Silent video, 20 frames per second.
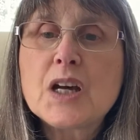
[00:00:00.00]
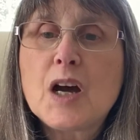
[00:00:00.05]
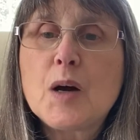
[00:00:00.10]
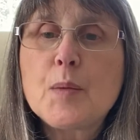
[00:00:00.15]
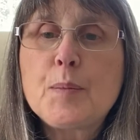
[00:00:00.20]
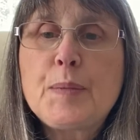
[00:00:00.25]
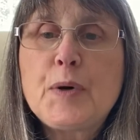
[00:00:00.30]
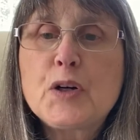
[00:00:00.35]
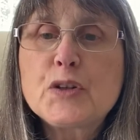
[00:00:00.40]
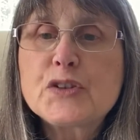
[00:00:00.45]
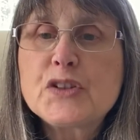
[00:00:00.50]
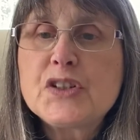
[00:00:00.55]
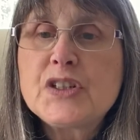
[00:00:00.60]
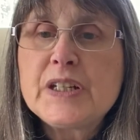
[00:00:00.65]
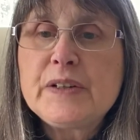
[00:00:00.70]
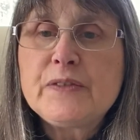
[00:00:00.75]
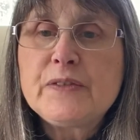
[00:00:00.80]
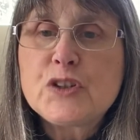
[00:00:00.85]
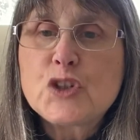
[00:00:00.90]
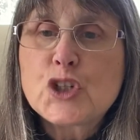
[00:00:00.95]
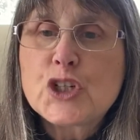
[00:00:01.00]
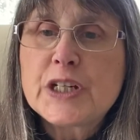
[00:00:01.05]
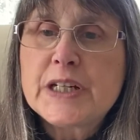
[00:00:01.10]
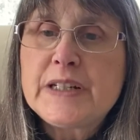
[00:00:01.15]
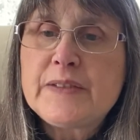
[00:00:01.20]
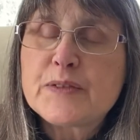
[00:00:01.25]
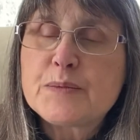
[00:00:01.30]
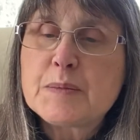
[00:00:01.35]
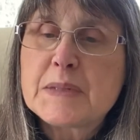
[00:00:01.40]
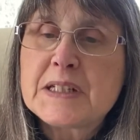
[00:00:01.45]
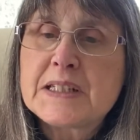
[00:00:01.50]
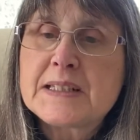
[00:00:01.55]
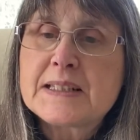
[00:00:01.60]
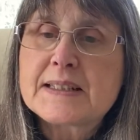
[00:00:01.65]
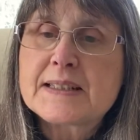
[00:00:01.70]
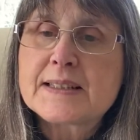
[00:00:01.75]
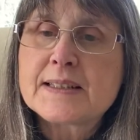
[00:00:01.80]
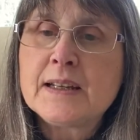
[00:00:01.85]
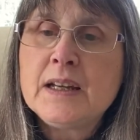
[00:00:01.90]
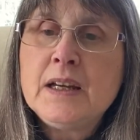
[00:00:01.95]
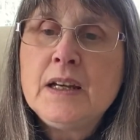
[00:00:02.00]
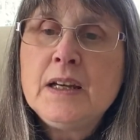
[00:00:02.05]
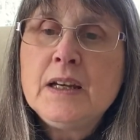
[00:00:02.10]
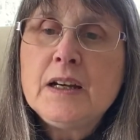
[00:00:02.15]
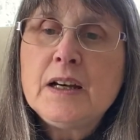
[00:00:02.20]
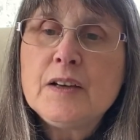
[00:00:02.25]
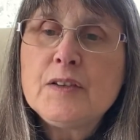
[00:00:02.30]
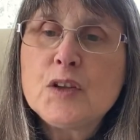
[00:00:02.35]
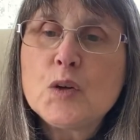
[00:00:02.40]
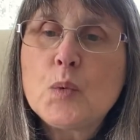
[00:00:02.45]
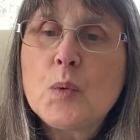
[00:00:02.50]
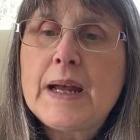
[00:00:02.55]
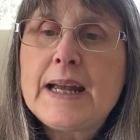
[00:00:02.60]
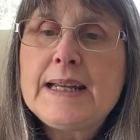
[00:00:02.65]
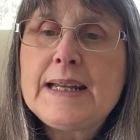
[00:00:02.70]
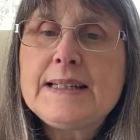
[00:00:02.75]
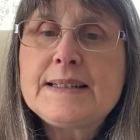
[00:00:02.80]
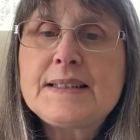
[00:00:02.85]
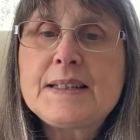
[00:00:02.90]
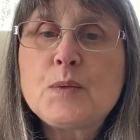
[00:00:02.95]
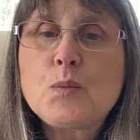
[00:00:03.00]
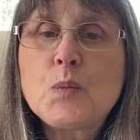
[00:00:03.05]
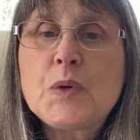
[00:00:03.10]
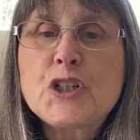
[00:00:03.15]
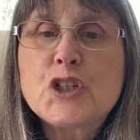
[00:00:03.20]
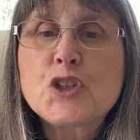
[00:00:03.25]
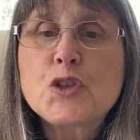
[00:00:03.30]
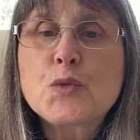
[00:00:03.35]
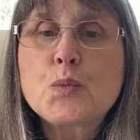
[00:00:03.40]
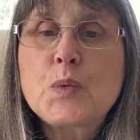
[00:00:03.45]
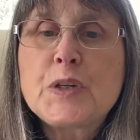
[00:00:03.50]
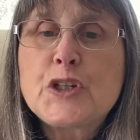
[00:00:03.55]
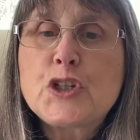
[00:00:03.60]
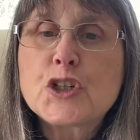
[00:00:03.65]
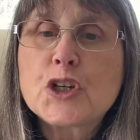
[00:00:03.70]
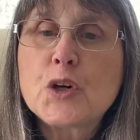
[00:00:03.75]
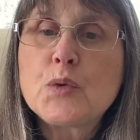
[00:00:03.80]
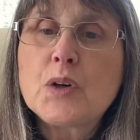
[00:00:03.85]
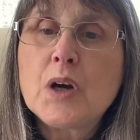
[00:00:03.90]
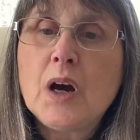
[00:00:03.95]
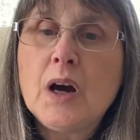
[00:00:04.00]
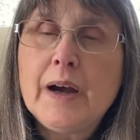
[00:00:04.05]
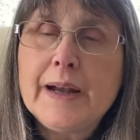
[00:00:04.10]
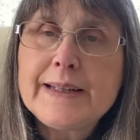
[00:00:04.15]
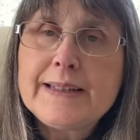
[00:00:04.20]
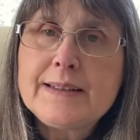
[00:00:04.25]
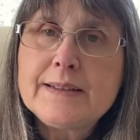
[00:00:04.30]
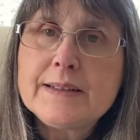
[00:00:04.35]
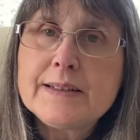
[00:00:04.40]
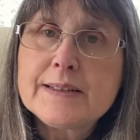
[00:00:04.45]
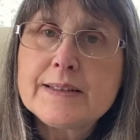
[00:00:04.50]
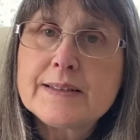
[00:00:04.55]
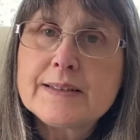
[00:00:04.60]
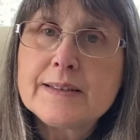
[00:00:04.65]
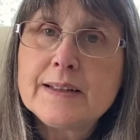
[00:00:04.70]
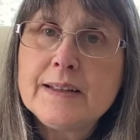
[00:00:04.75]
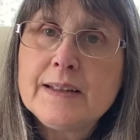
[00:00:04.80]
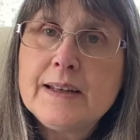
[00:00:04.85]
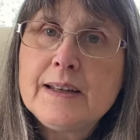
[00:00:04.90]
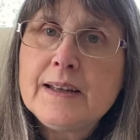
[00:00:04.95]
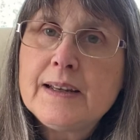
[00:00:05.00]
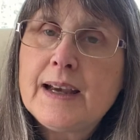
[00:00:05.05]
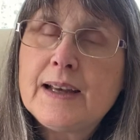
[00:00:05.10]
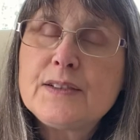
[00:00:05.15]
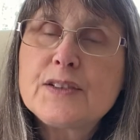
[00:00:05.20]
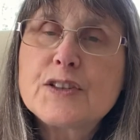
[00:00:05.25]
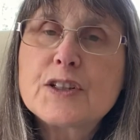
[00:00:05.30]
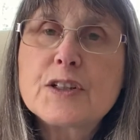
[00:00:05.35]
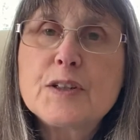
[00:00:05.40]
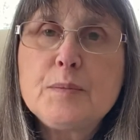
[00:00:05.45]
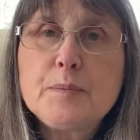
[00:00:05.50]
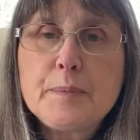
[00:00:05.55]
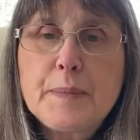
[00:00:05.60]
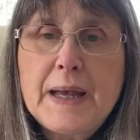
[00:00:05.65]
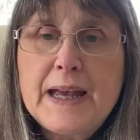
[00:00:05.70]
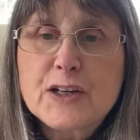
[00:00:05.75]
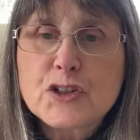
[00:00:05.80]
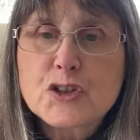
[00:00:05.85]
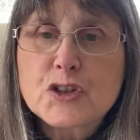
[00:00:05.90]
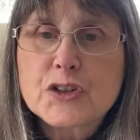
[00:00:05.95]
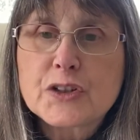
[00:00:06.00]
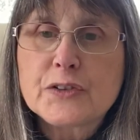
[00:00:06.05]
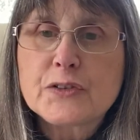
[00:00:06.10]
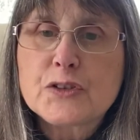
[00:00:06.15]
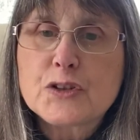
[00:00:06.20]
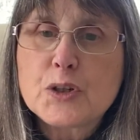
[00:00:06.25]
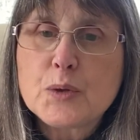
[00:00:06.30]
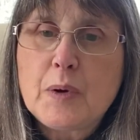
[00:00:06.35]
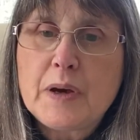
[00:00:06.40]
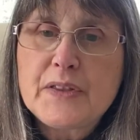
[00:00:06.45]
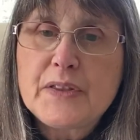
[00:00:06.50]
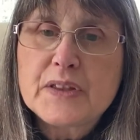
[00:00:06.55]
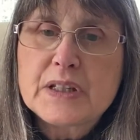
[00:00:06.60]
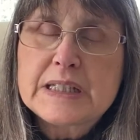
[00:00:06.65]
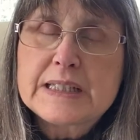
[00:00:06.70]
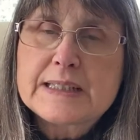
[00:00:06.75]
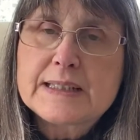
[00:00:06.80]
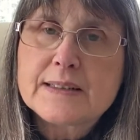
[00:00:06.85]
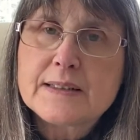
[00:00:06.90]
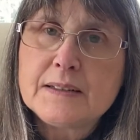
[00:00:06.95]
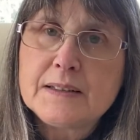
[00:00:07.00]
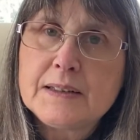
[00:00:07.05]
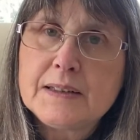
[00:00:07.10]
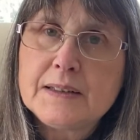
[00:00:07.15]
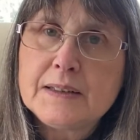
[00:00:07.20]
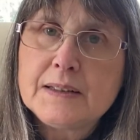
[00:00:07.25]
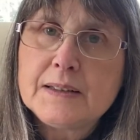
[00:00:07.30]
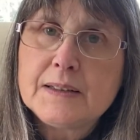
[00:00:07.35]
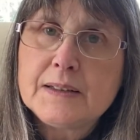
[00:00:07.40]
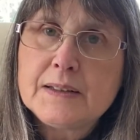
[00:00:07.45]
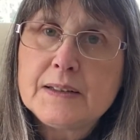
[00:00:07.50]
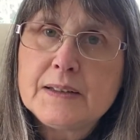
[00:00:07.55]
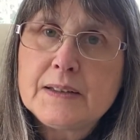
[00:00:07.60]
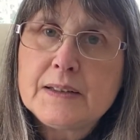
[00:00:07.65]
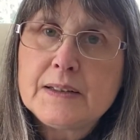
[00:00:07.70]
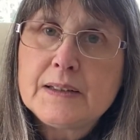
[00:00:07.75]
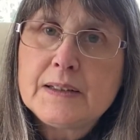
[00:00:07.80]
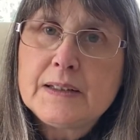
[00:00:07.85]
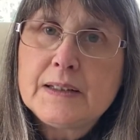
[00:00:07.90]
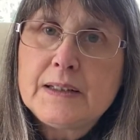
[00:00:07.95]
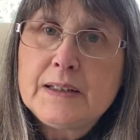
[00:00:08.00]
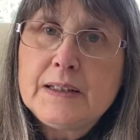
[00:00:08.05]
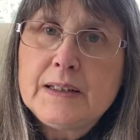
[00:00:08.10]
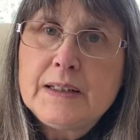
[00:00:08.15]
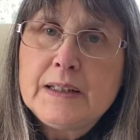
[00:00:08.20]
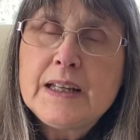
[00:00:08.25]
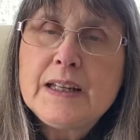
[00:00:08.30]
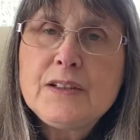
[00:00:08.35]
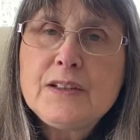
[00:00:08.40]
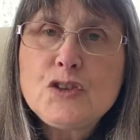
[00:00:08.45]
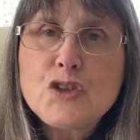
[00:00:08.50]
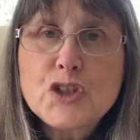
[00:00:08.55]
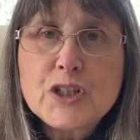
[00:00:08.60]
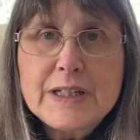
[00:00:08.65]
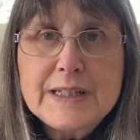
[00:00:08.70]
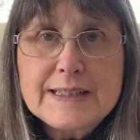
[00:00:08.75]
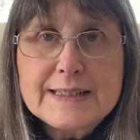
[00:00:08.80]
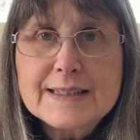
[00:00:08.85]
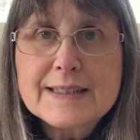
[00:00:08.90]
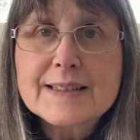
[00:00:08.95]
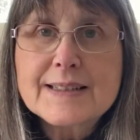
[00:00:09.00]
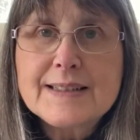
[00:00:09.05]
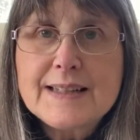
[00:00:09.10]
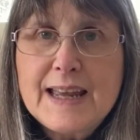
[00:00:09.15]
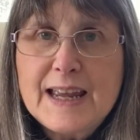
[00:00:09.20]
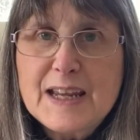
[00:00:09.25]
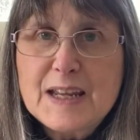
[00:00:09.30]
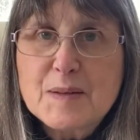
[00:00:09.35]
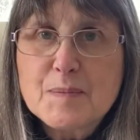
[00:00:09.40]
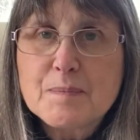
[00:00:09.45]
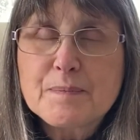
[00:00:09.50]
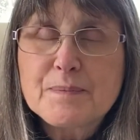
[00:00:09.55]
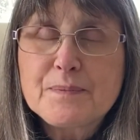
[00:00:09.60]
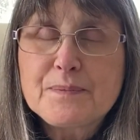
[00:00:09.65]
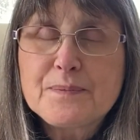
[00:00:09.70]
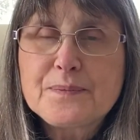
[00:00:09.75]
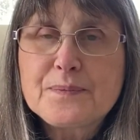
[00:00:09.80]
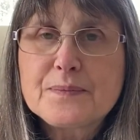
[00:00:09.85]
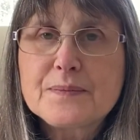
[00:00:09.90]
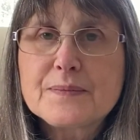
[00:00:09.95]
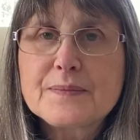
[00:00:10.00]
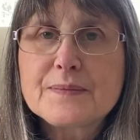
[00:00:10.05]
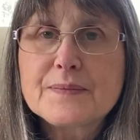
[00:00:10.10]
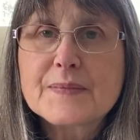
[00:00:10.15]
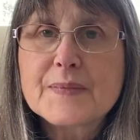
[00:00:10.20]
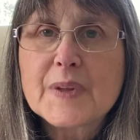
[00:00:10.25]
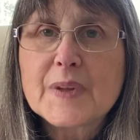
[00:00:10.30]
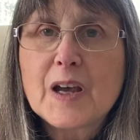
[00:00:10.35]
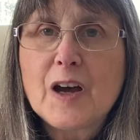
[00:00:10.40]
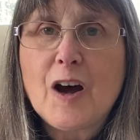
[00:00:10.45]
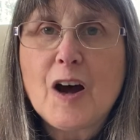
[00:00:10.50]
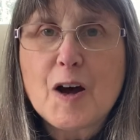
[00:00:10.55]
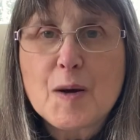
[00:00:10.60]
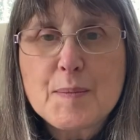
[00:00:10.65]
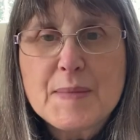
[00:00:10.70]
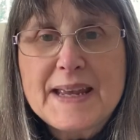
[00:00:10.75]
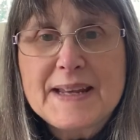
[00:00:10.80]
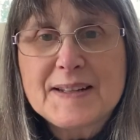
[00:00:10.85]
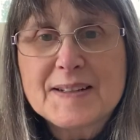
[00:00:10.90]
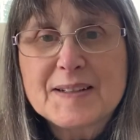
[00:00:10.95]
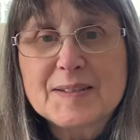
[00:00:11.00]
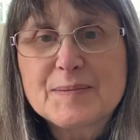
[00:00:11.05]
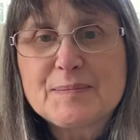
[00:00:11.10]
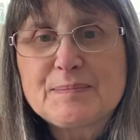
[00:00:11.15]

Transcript: our positive achievements and the ways in which we show kindness and compassion to others. In Jesus' name, amen.